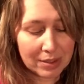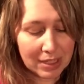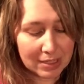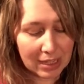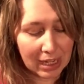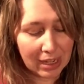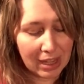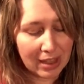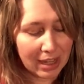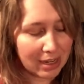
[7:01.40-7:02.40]
was Disney,
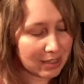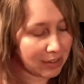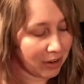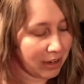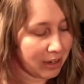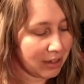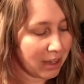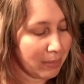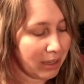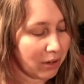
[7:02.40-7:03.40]
and then I started
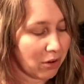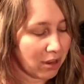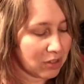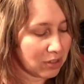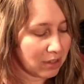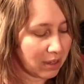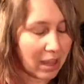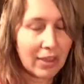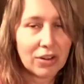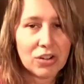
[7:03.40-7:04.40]
coming across
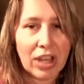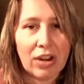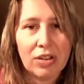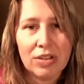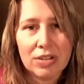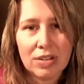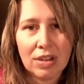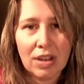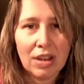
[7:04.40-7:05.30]
other channels